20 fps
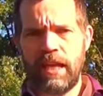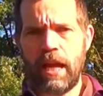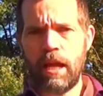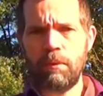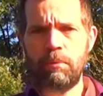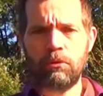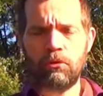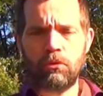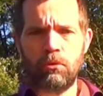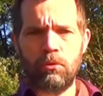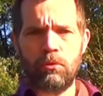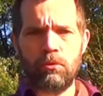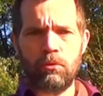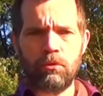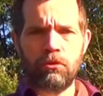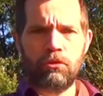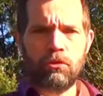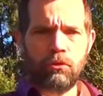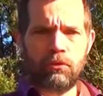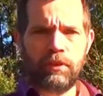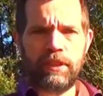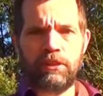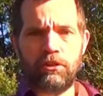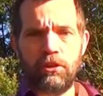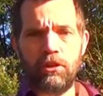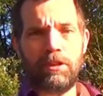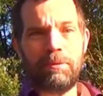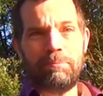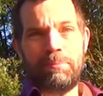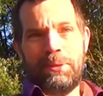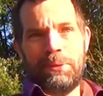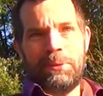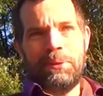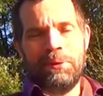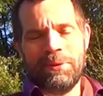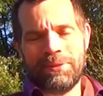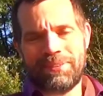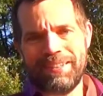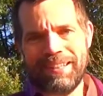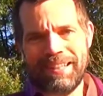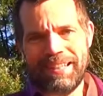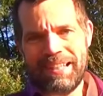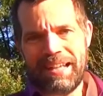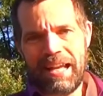able to return, because